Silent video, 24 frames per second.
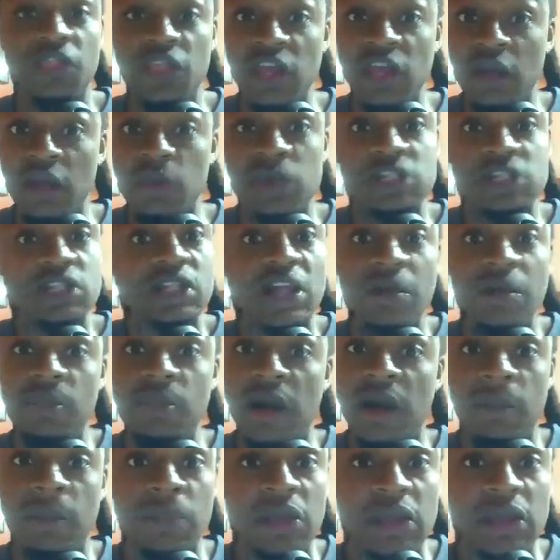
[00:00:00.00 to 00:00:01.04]
It wasn't led by
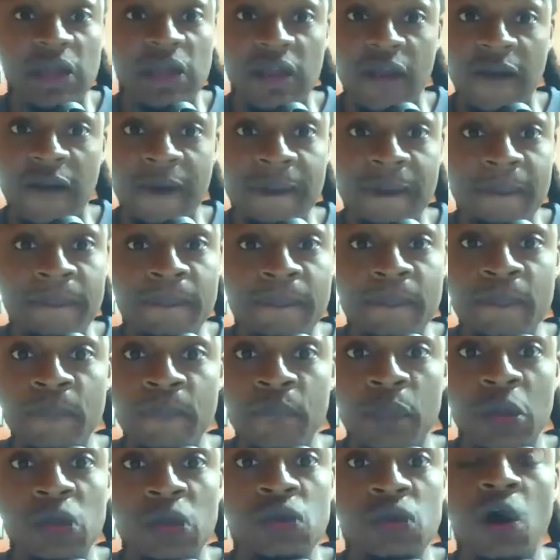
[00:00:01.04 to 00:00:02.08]
me, you know,
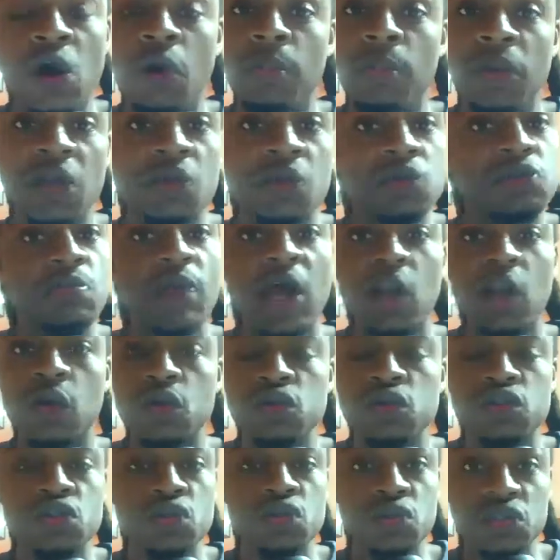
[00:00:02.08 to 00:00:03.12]
but it was medical
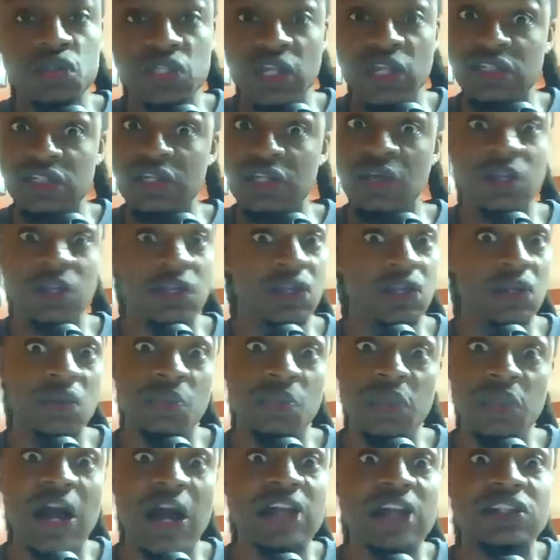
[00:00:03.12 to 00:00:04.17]
students that said, we
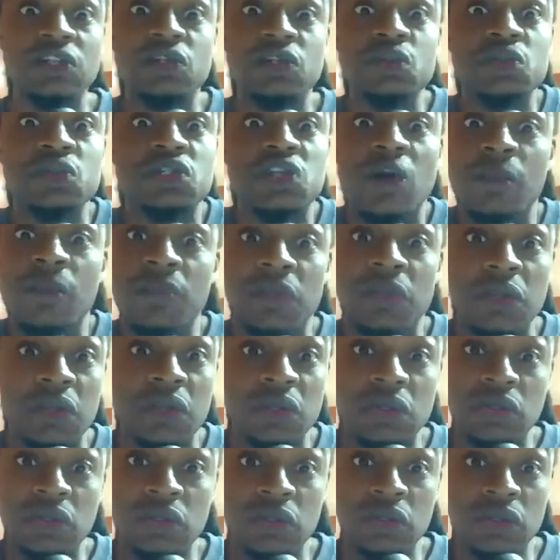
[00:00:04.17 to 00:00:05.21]
got to do something.
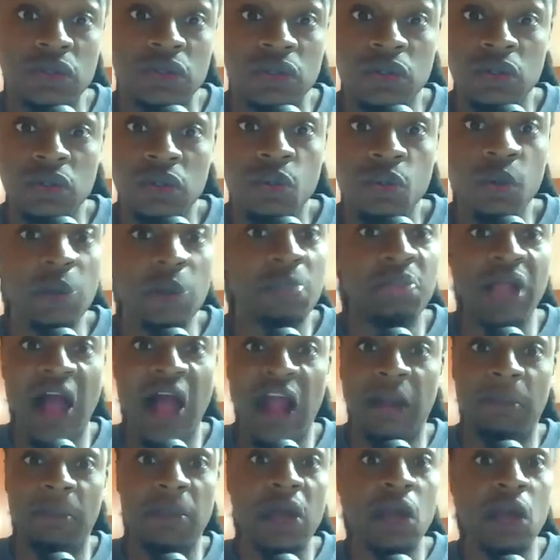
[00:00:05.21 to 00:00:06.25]
With Black
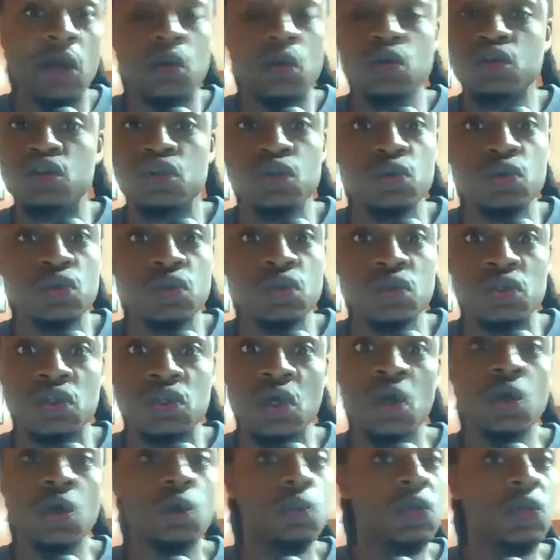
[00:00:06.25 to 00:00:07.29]
medical students,
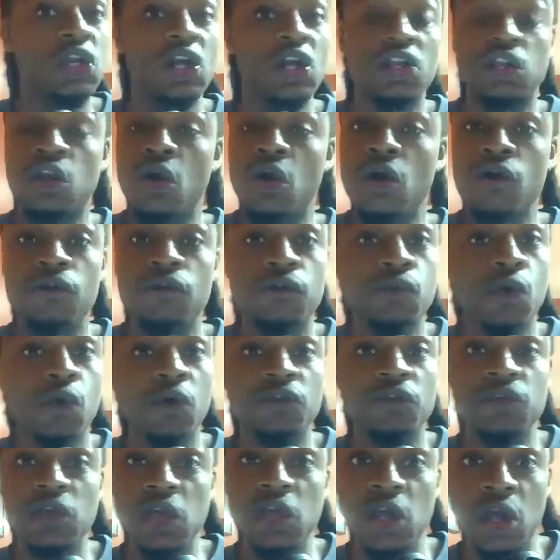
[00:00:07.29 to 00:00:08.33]
we're in the third, fourth
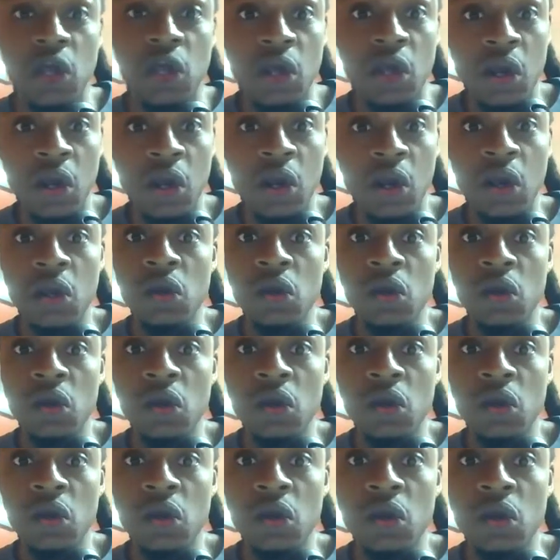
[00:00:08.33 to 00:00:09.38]
year. You
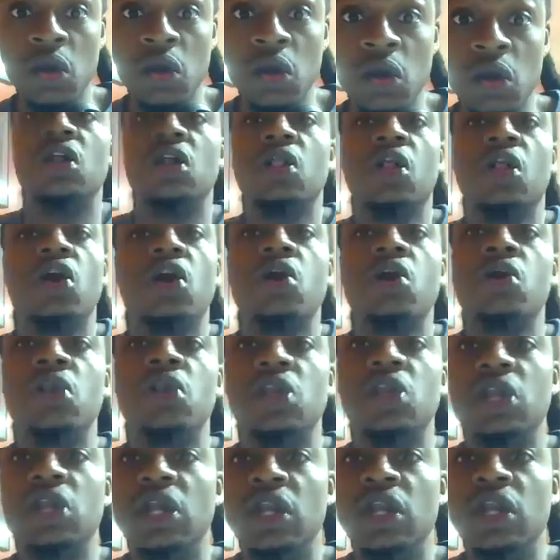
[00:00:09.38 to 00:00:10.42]
know, we can't just be
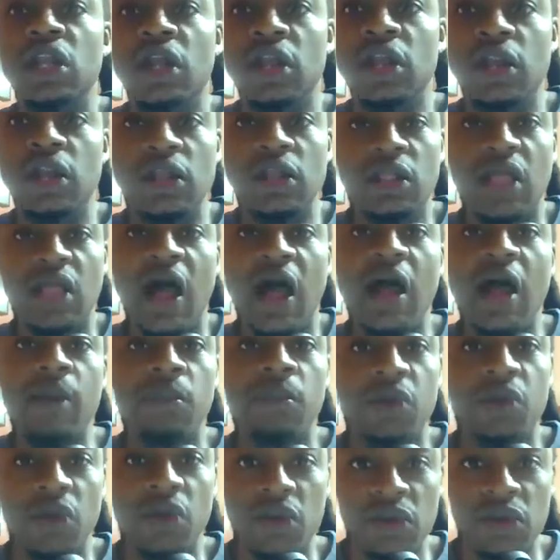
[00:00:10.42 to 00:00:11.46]
sitting here learning
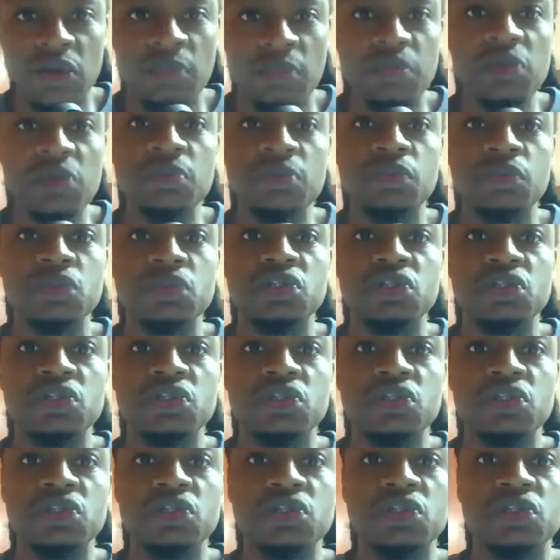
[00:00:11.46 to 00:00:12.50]
in the library and
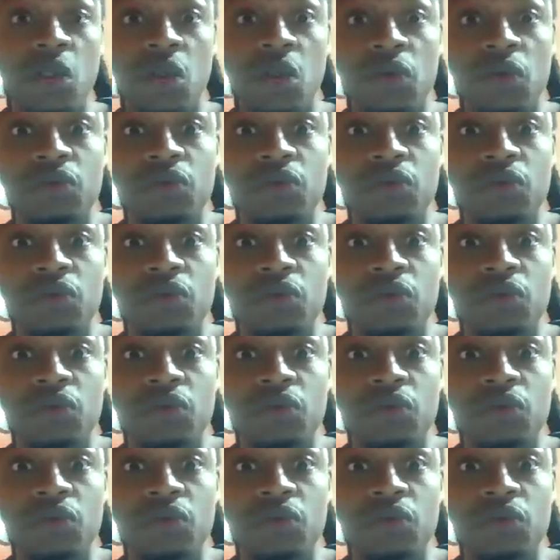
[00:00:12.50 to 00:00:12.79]
people is just getting